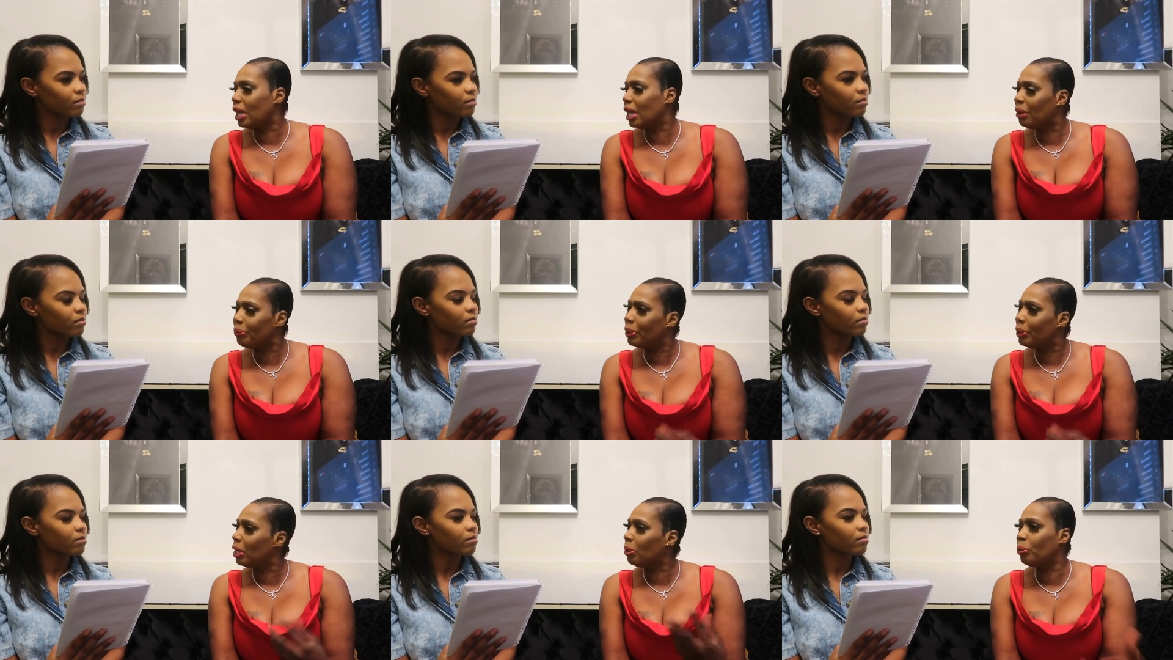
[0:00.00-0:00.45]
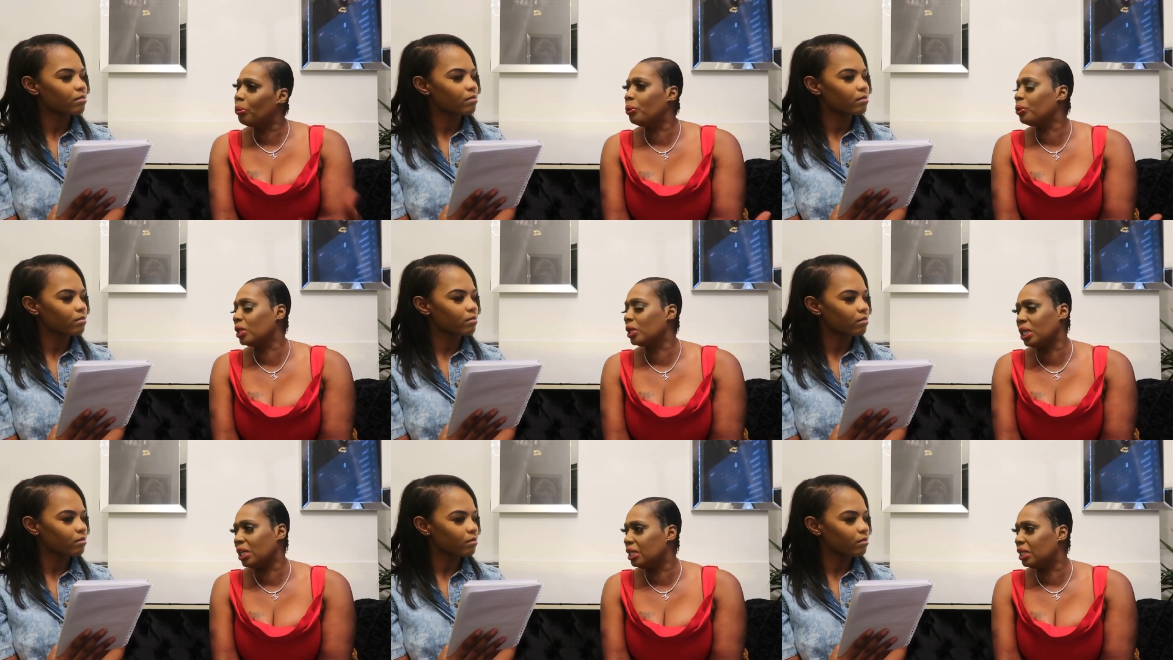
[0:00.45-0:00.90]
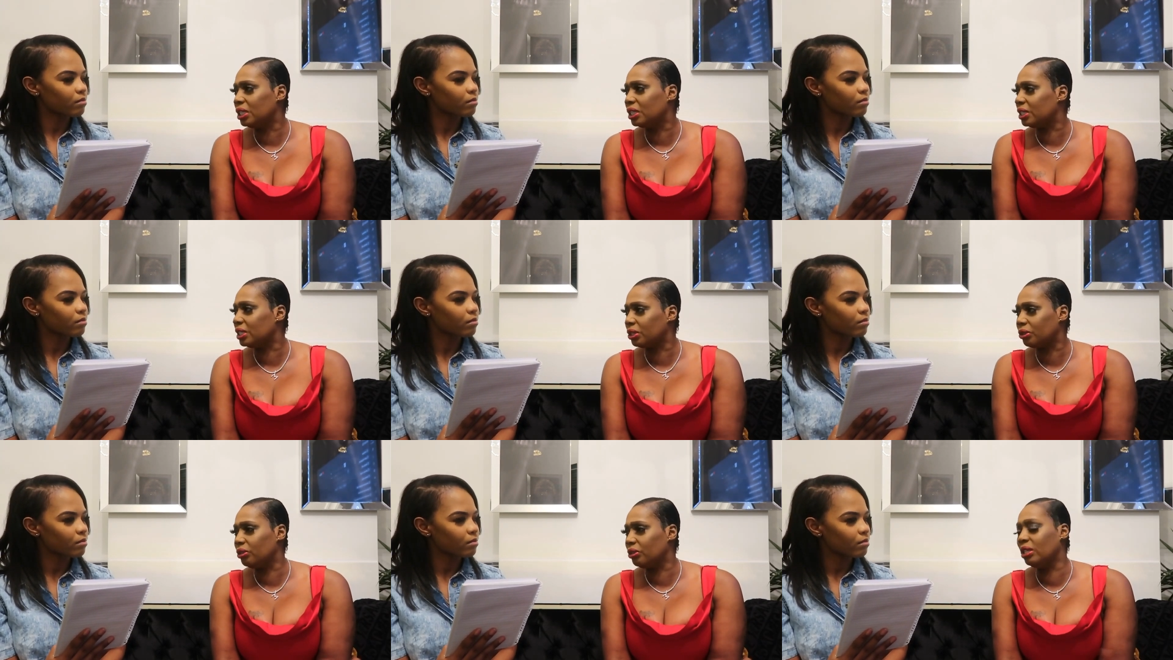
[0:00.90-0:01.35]
Speaker 1: Like when I'm walking mm-hmm. on
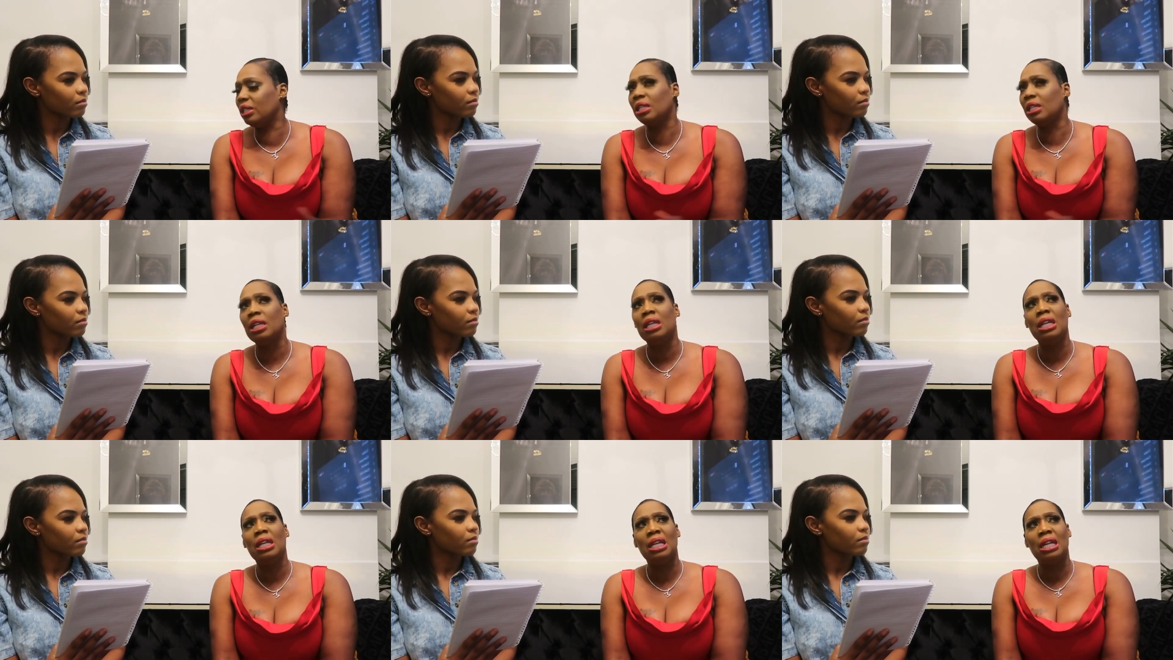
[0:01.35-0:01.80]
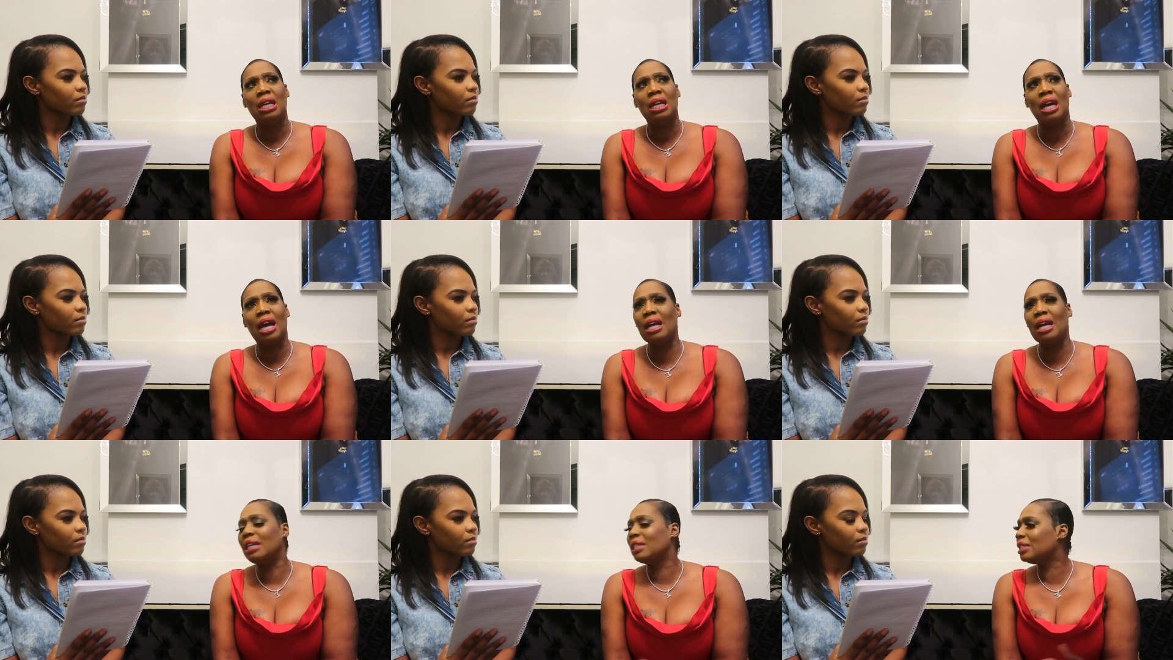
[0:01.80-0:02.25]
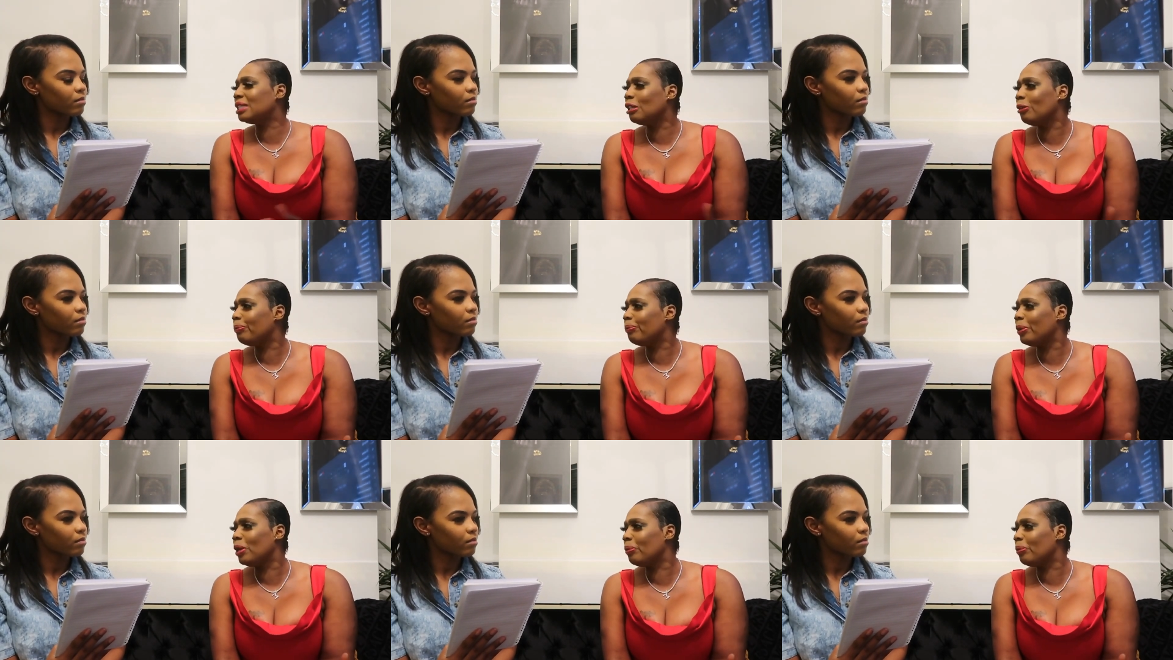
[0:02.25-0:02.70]
the street and I
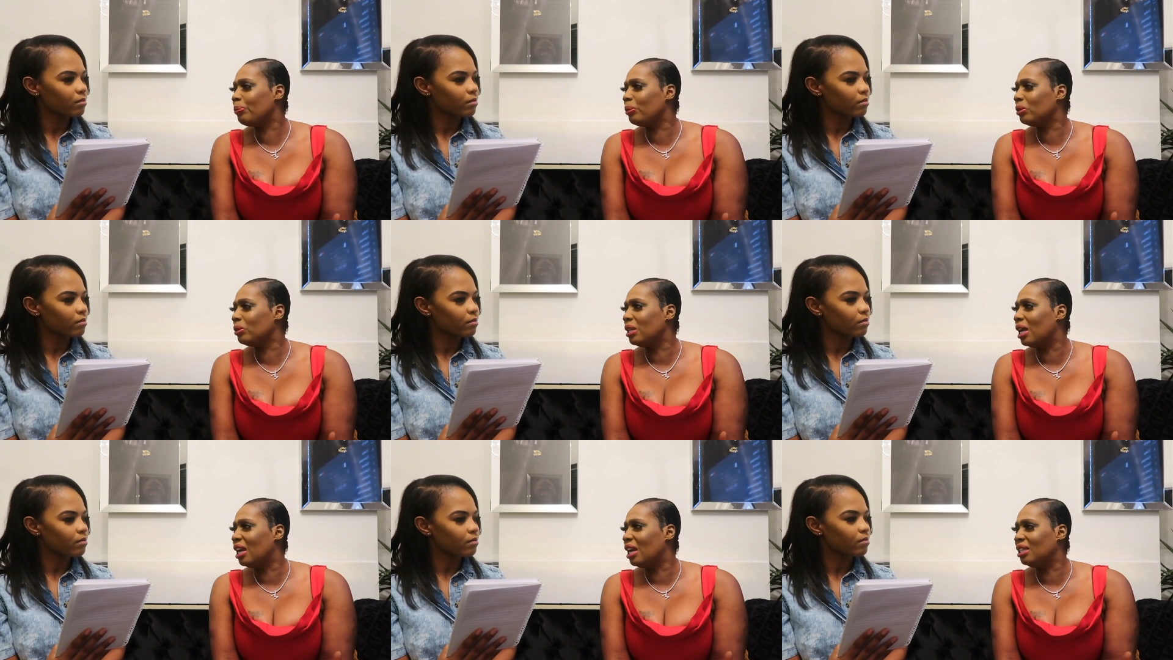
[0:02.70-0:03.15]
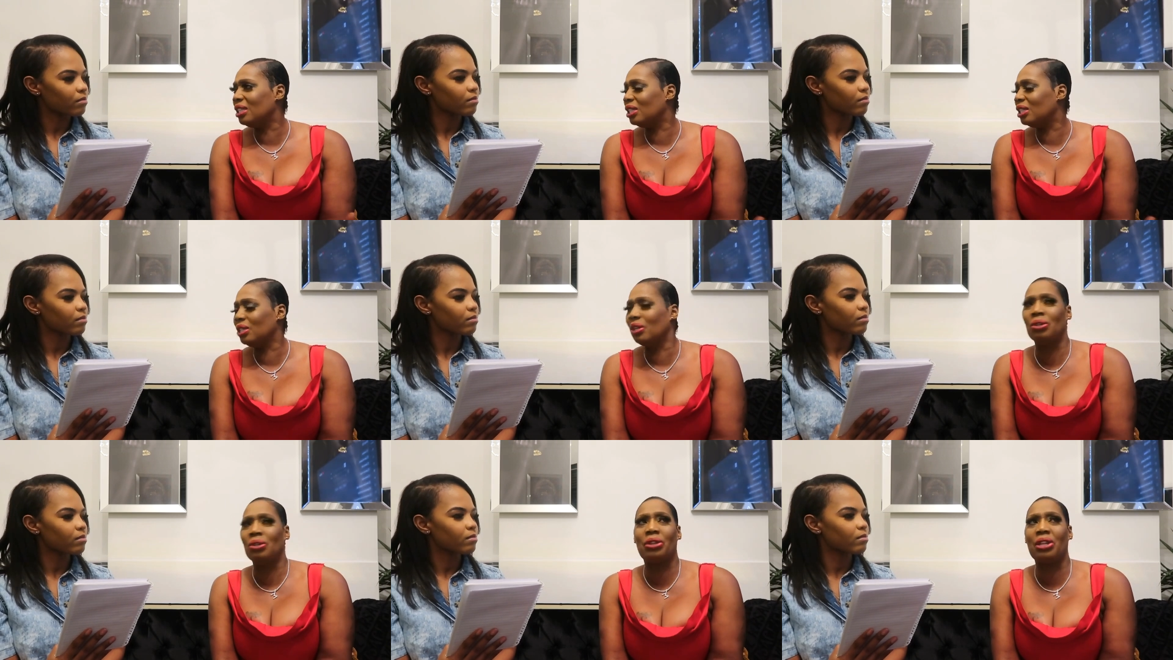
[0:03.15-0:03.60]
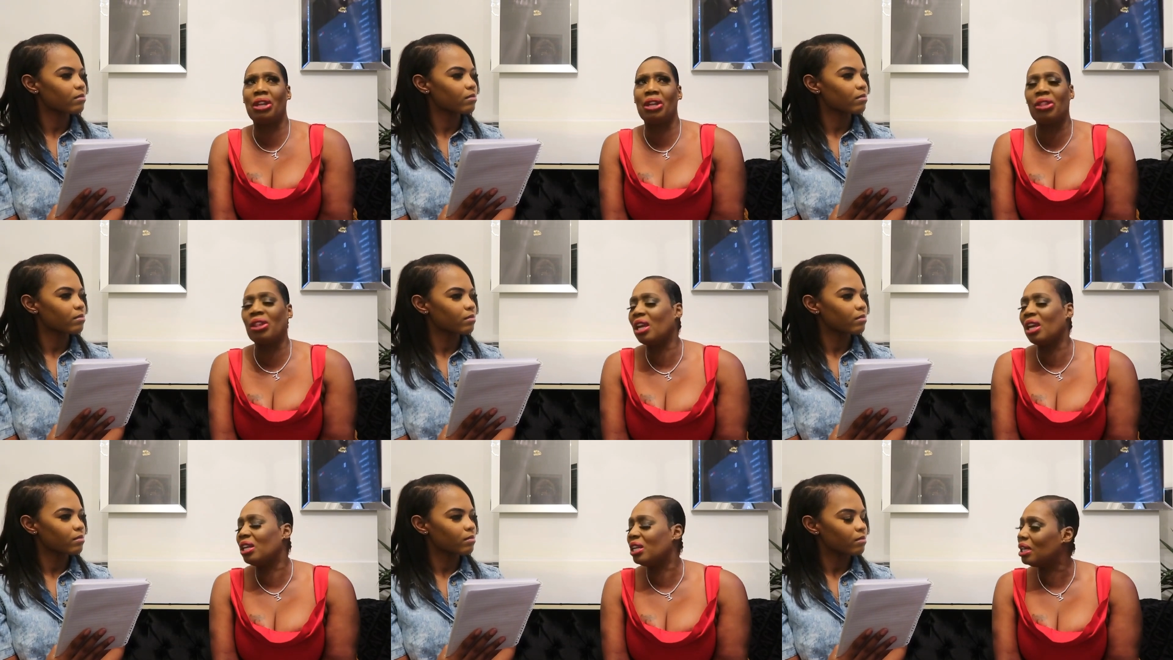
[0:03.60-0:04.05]
see people that you know they're
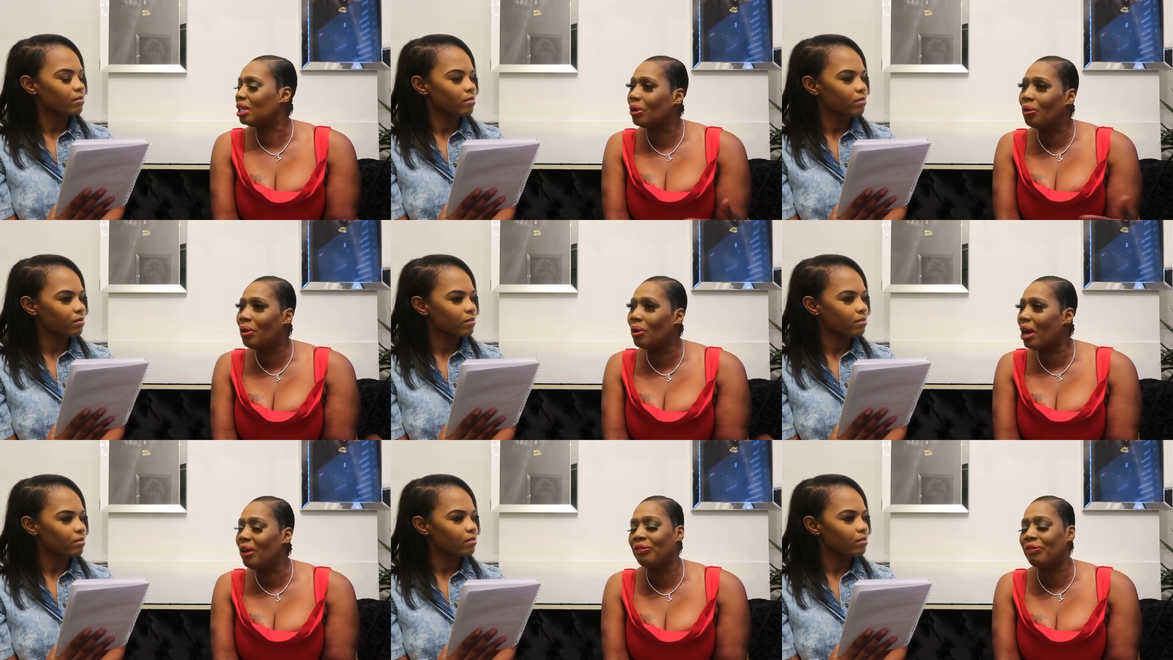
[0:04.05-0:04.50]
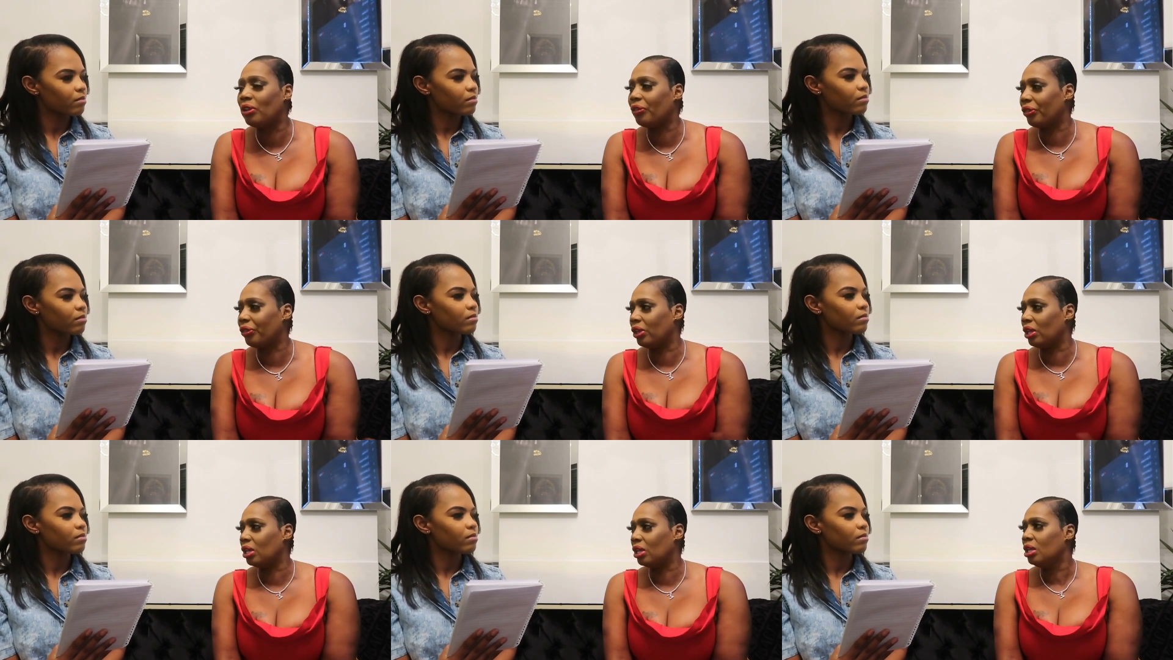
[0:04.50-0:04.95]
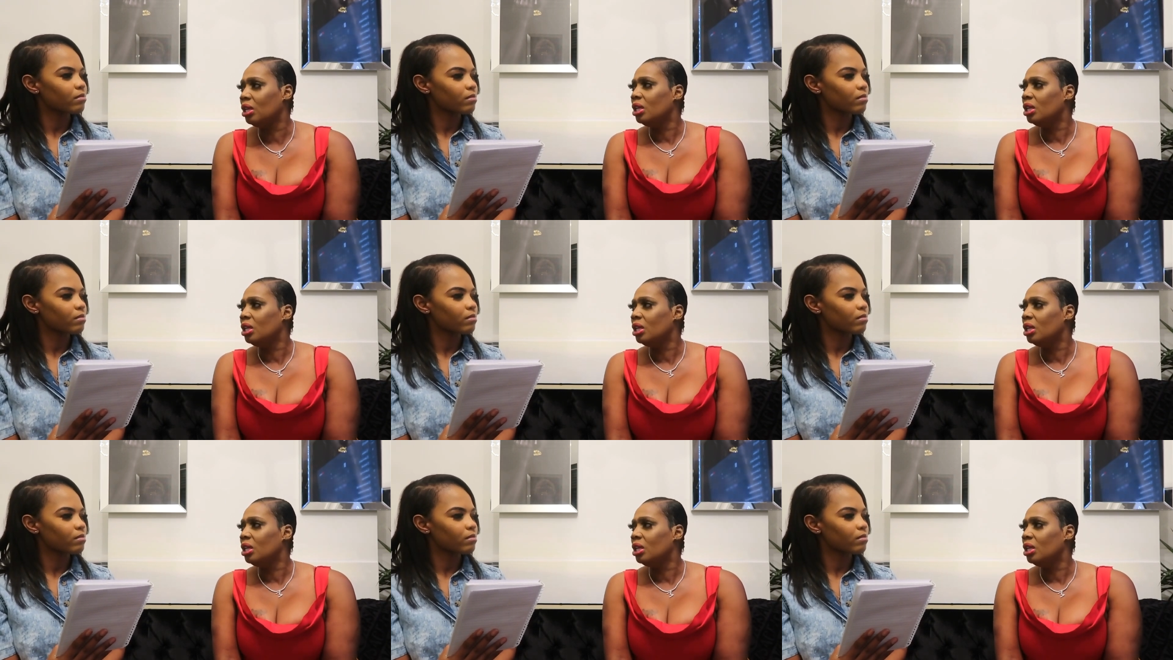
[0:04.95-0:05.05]
there, they don't have nothing.